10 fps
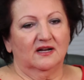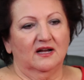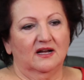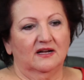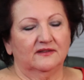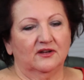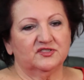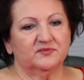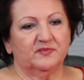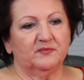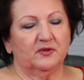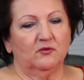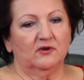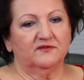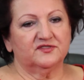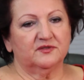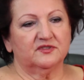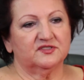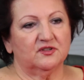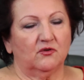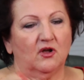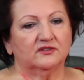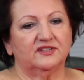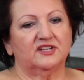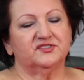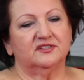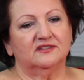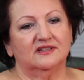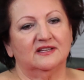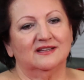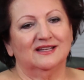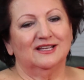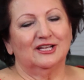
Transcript: Uh, there's people who have so, so called tested the